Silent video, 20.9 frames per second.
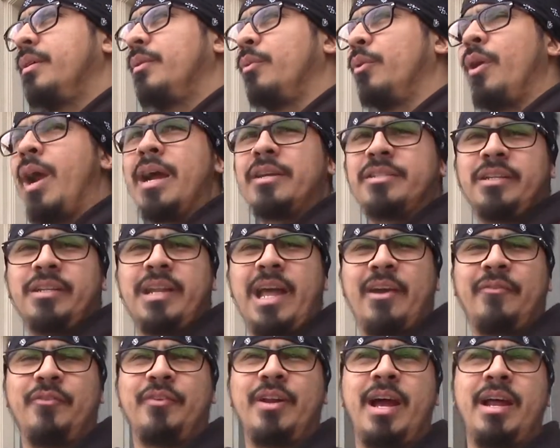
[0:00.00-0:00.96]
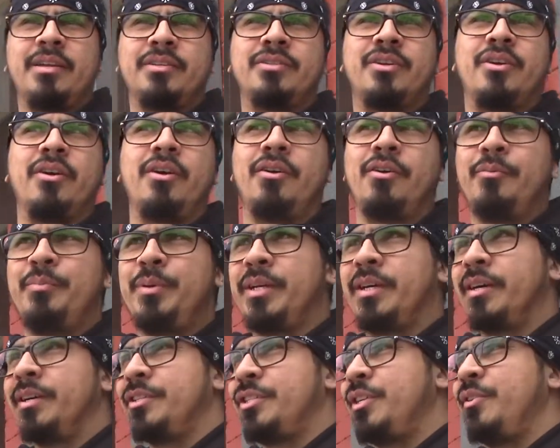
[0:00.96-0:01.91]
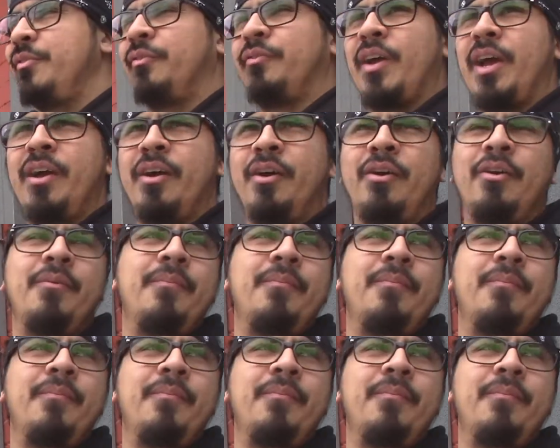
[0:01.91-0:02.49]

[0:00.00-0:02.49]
We're actually laughing at his girl because she fell,